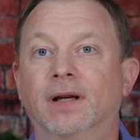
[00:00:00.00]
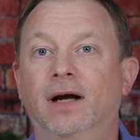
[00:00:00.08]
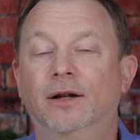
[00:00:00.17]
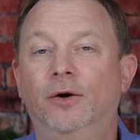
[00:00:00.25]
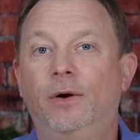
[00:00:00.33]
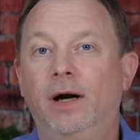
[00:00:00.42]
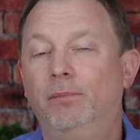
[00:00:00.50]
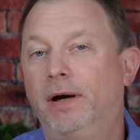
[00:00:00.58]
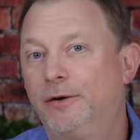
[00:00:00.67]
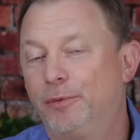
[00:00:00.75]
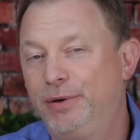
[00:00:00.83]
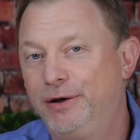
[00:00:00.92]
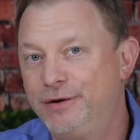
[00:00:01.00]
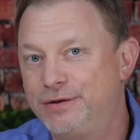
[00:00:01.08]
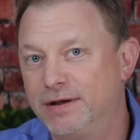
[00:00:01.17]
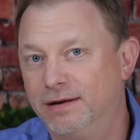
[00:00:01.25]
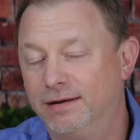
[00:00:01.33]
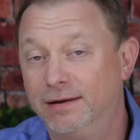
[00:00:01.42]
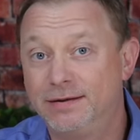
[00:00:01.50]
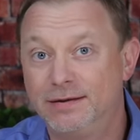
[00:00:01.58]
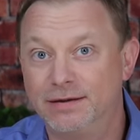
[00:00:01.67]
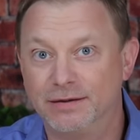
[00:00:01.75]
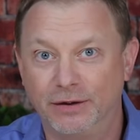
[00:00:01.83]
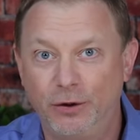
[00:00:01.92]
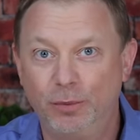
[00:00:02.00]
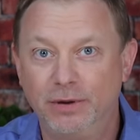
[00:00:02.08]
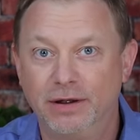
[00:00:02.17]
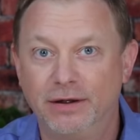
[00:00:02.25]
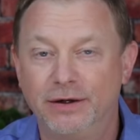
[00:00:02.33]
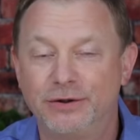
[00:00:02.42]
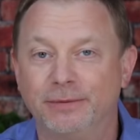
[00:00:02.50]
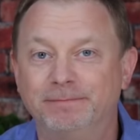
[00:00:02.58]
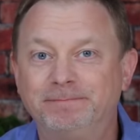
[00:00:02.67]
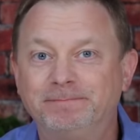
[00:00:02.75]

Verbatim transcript: Hello, I'm Michael Pierce, and this is The Human Condition.